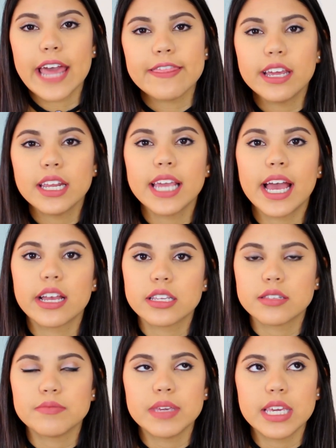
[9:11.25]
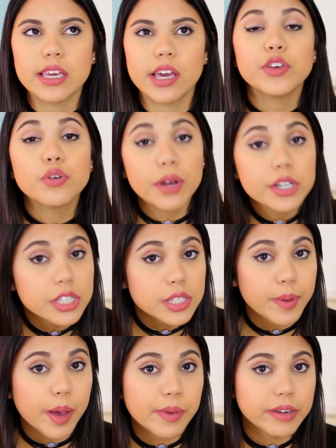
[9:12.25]
And then he asked me a few questions
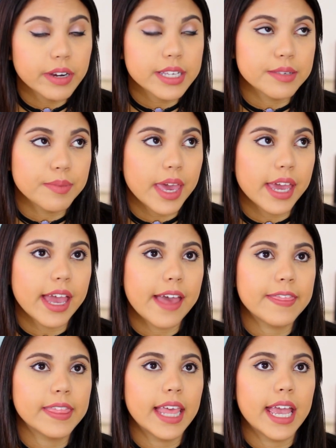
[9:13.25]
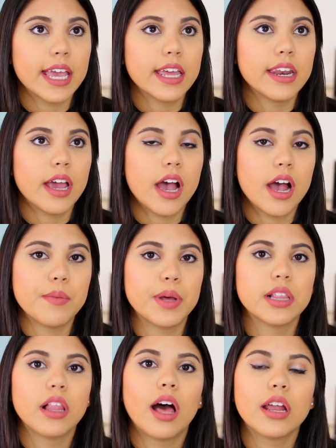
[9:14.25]
about my resume, and then a
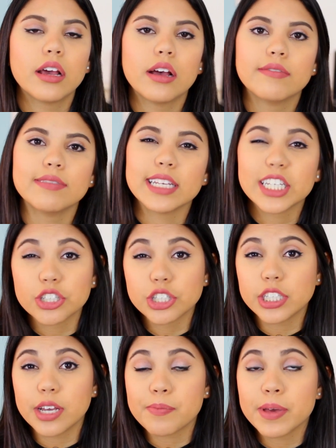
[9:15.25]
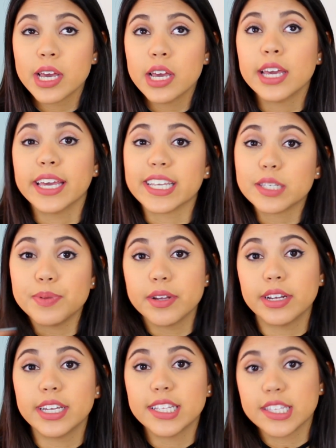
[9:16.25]
lot of leadership
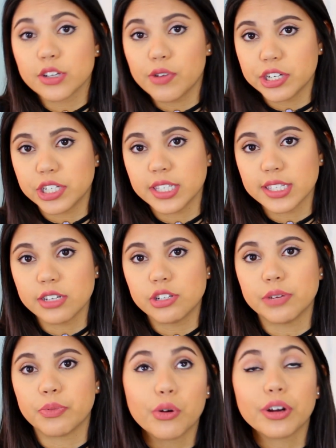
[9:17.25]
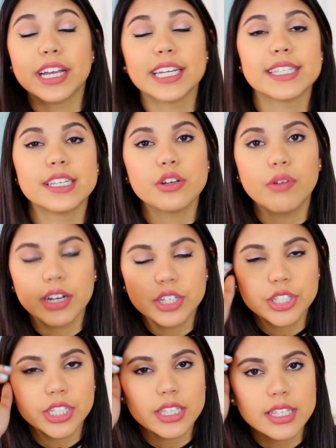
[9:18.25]
experience questions, leadership oriented
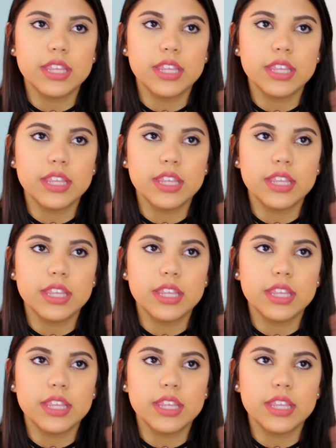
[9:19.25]
questions.